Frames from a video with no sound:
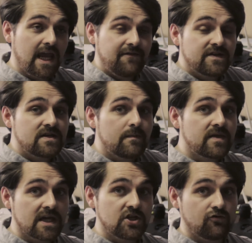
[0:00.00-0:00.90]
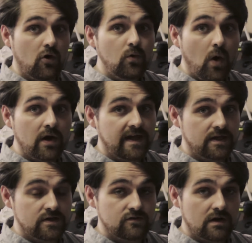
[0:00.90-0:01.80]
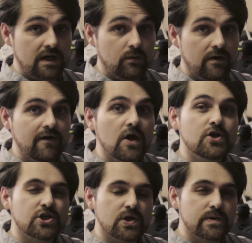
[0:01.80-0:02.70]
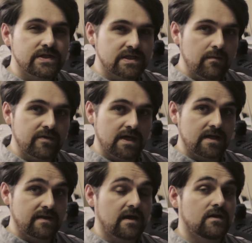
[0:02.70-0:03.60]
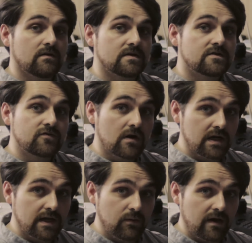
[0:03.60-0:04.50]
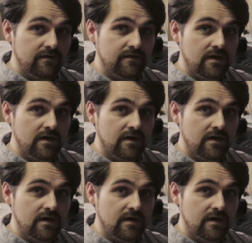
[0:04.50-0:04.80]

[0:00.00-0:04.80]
if it's something in your own work that you're struggling with, choose something that you're struggling with.